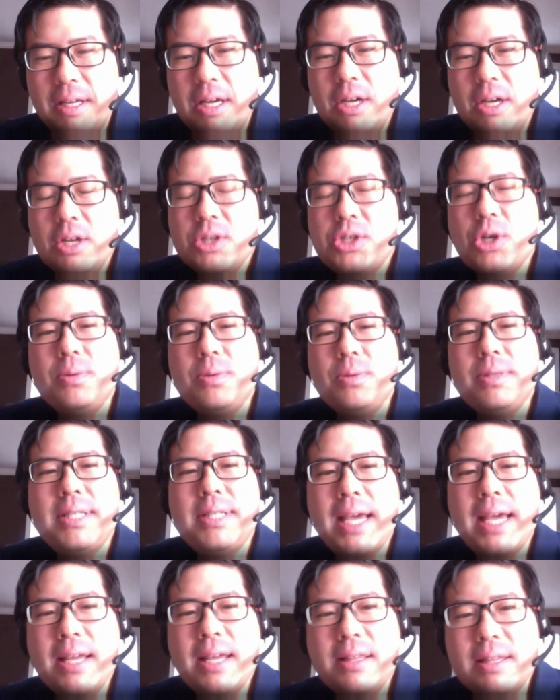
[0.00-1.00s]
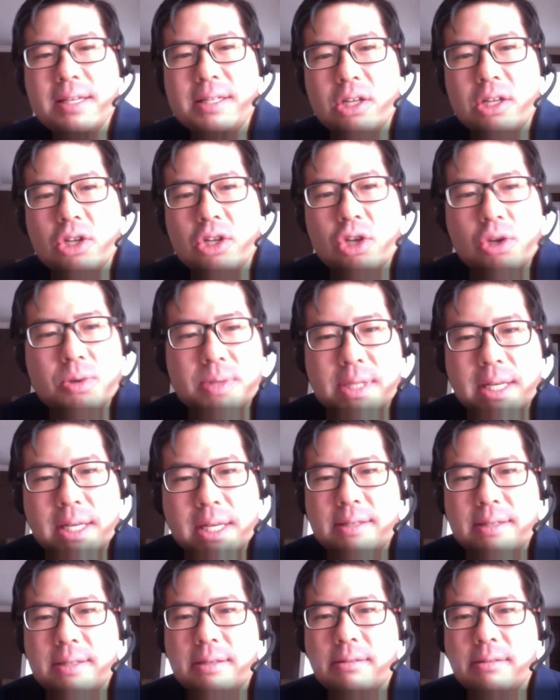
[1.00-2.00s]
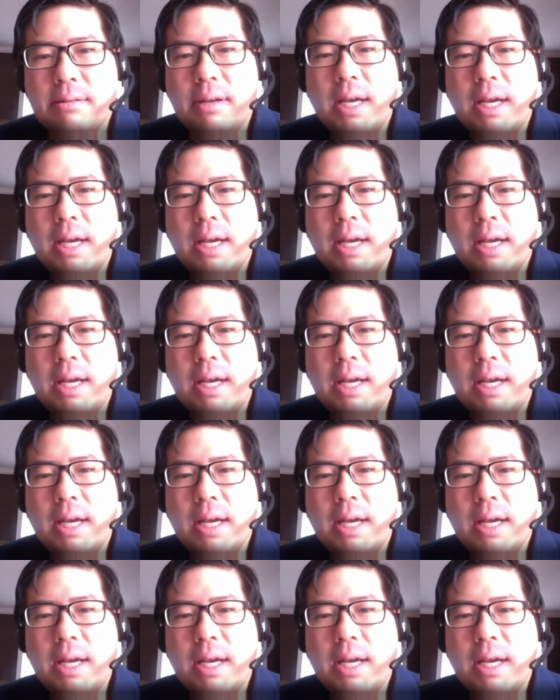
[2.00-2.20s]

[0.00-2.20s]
So take this and use this.